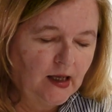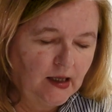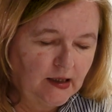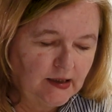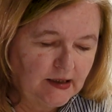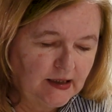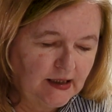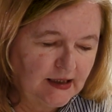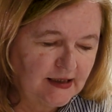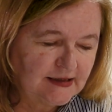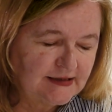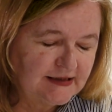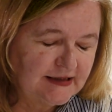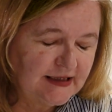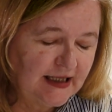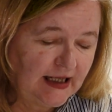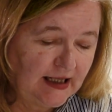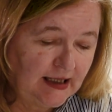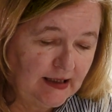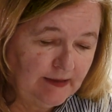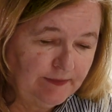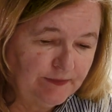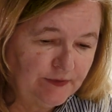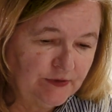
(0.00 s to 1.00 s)
Yes, it
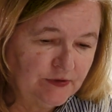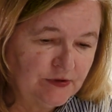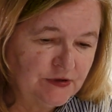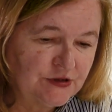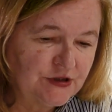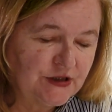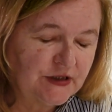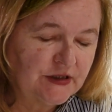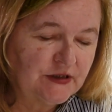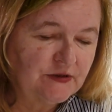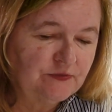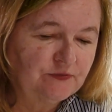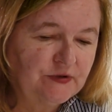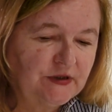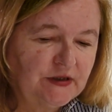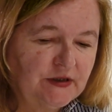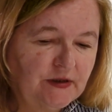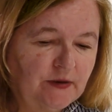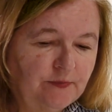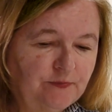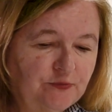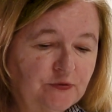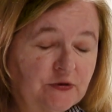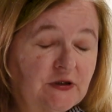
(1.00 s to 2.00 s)
happened, and
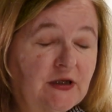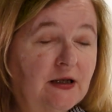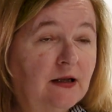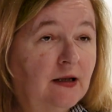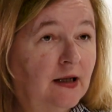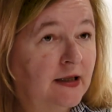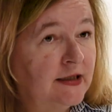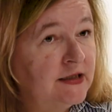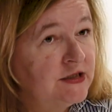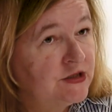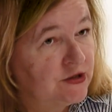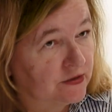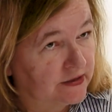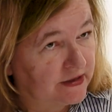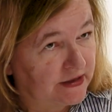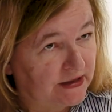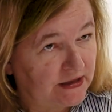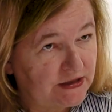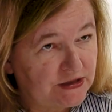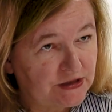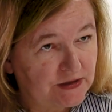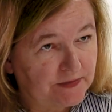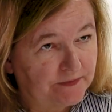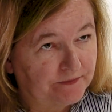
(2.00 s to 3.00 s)
we put light on
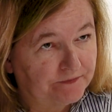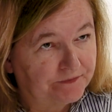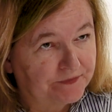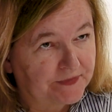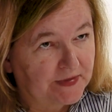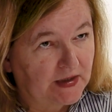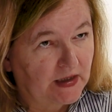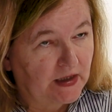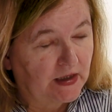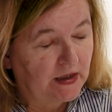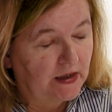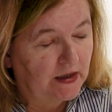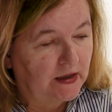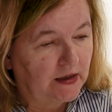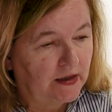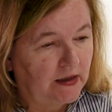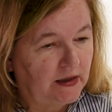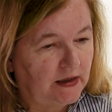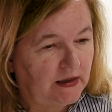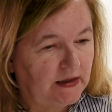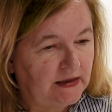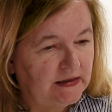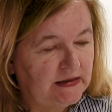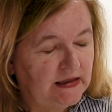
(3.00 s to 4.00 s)
it,
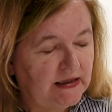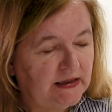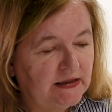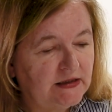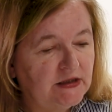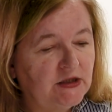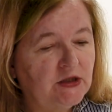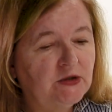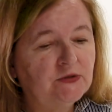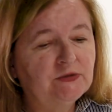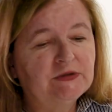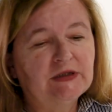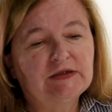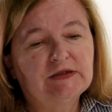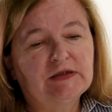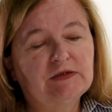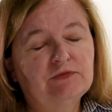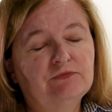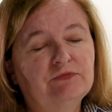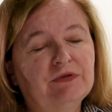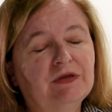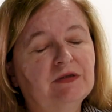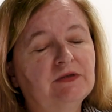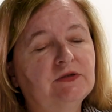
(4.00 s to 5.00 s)
and I know that
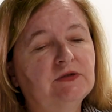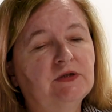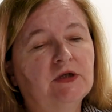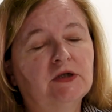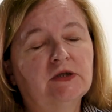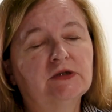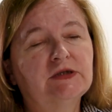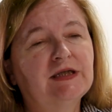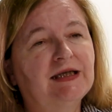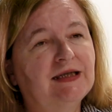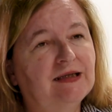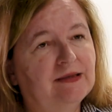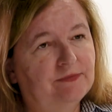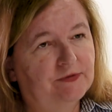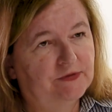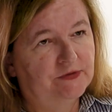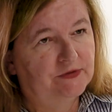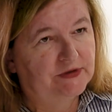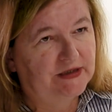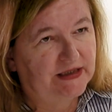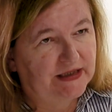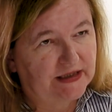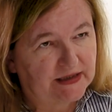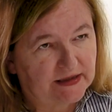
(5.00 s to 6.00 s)
it will not
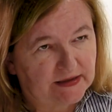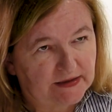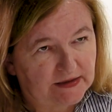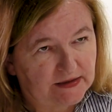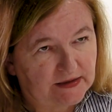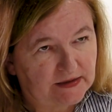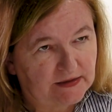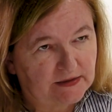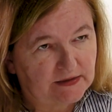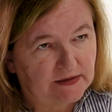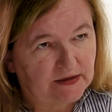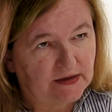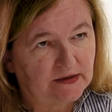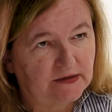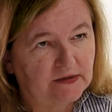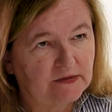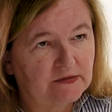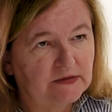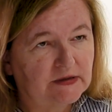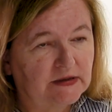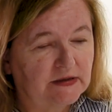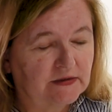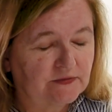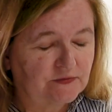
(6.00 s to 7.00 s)
happen again.
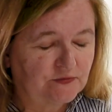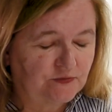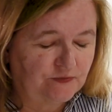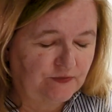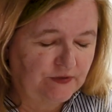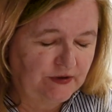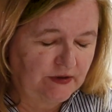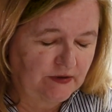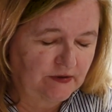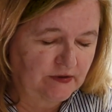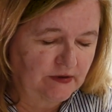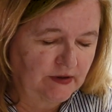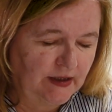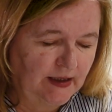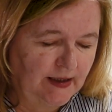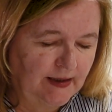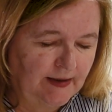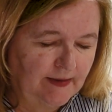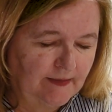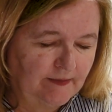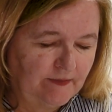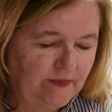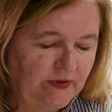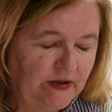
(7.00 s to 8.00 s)
Now that we are
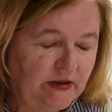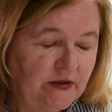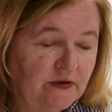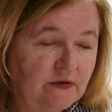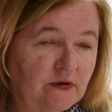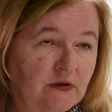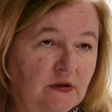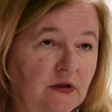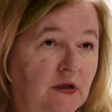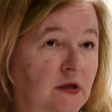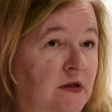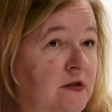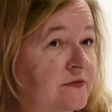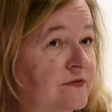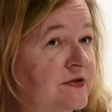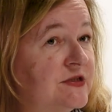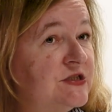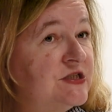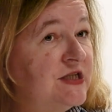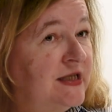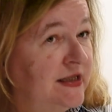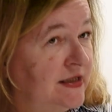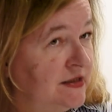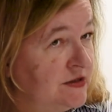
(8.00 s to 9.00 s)
paying a lot of
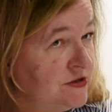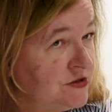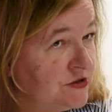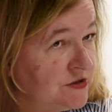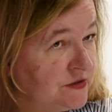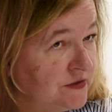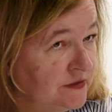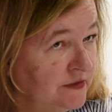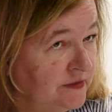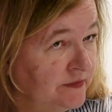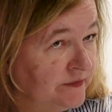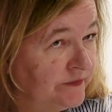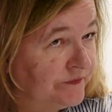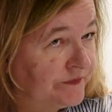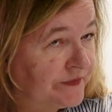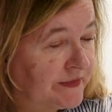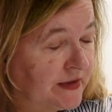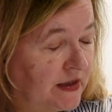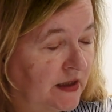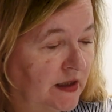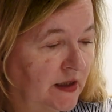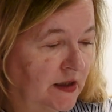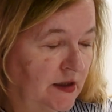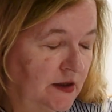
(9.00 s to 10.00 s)
attention
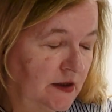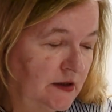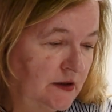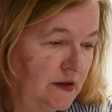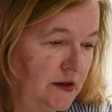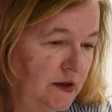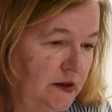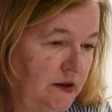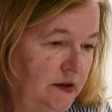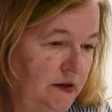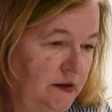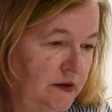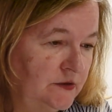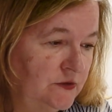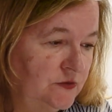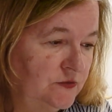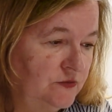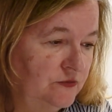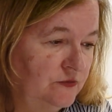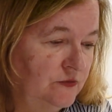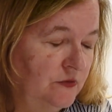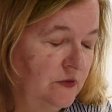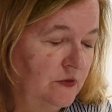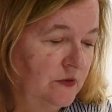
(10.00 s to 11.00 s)

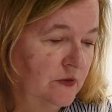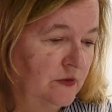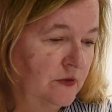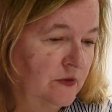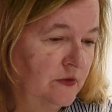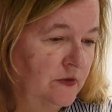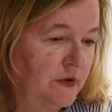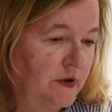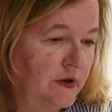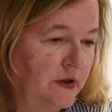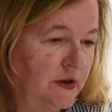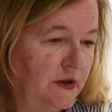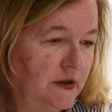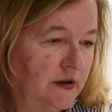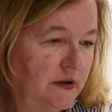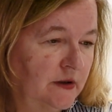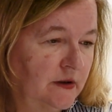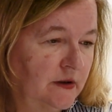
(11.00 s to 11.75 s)
to